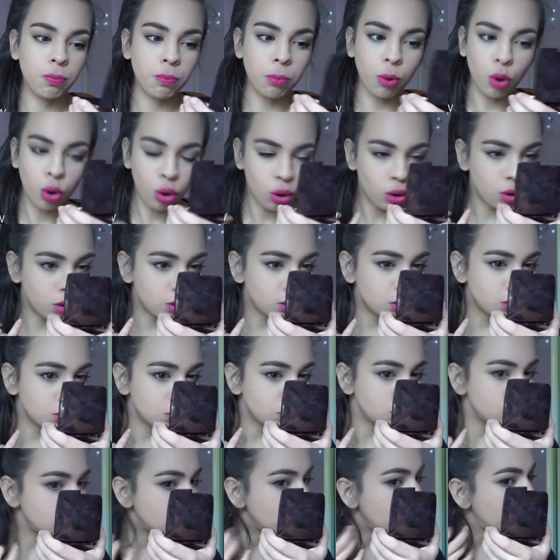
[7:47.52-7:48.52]

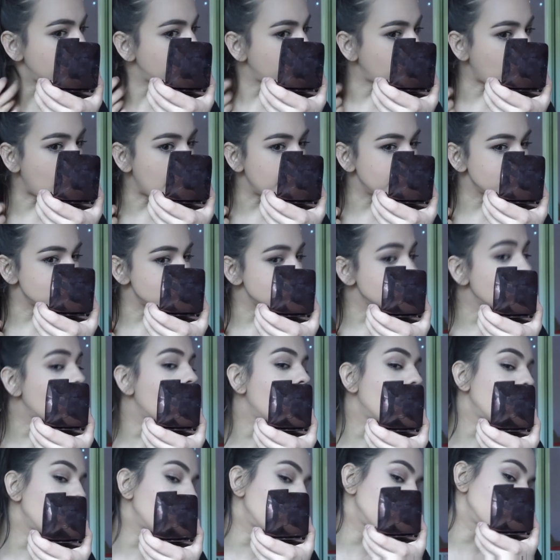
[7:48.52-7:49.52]
Pore primer
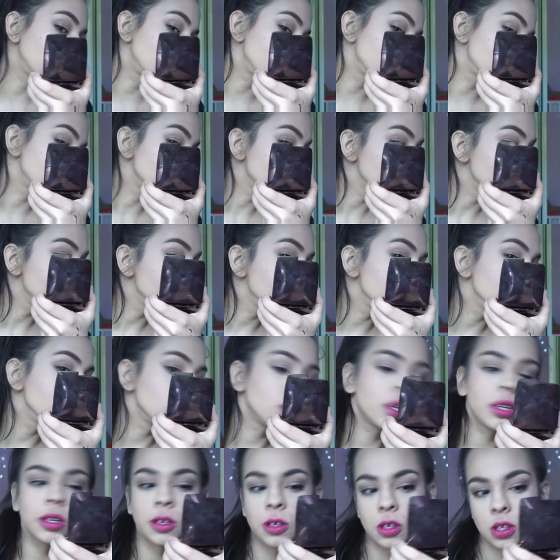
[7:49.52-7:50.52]
side,
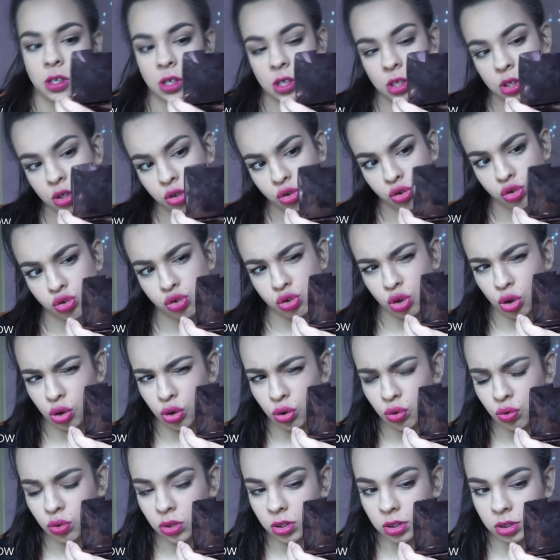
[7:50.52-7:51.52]
there's
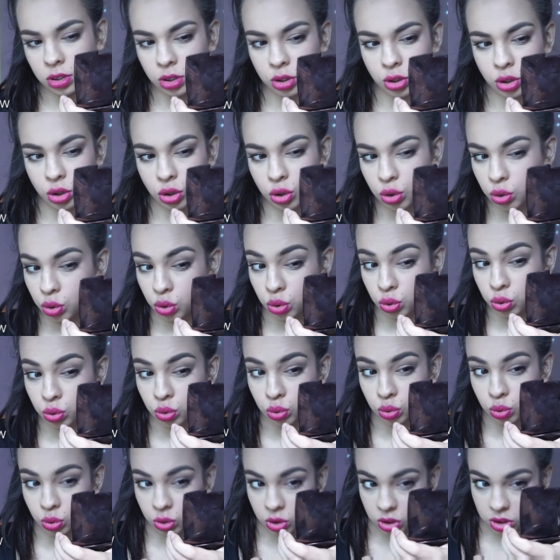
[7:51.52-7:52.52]
no real
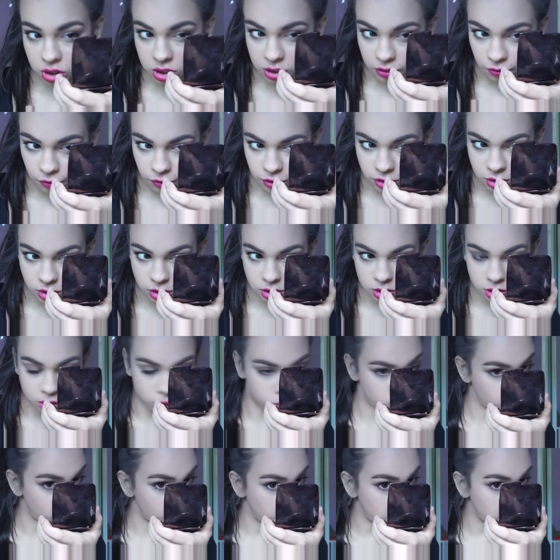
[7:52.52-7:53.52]
huge difference,
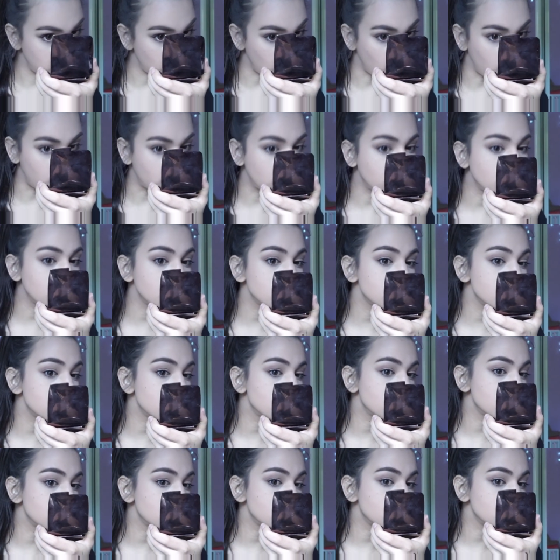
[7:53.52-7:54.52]
to be
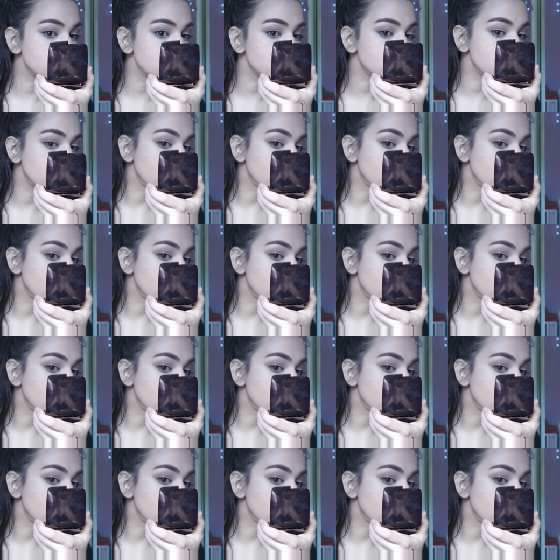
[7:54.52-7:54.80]
honest.